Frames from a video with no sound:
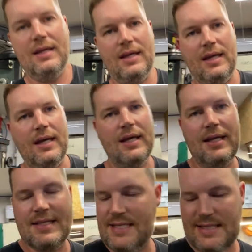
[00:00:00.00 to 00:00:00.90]

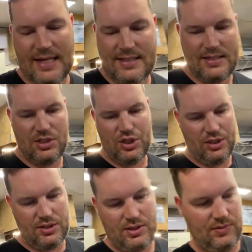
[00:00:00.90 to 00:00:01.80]
And six is
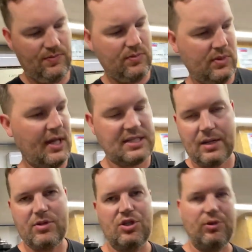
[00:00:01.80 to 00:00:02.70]
just that's
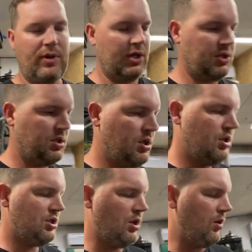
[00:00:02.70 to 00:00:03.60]
going to be too much.
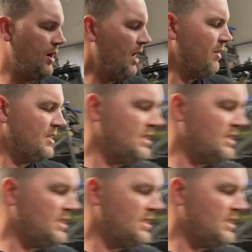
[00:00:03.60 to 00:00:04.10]
So not a big